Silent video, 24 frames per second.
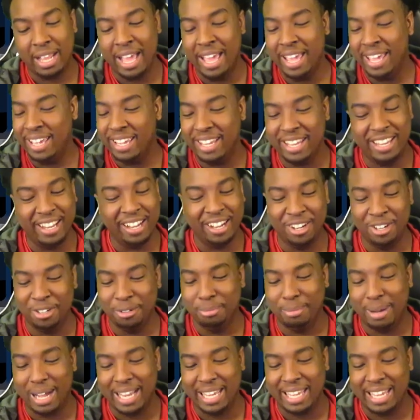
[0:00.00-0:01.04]
Like, oh
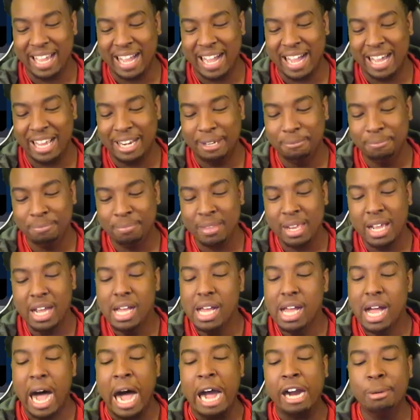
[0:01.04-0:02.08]
my God.
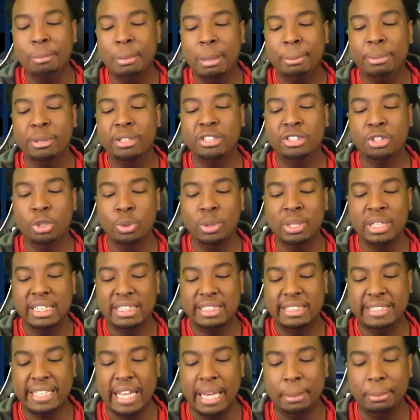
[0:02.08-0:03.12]
I remember doing the
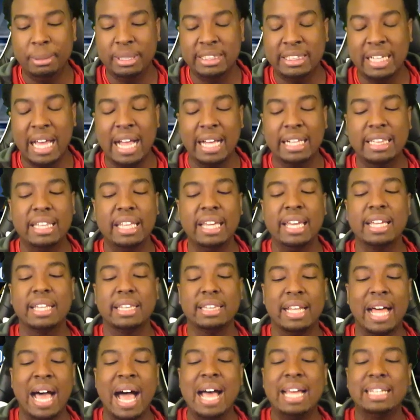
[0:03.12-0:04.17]
same exact thing
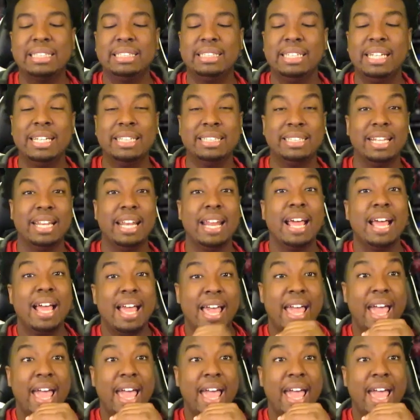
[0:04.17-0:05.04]
last season,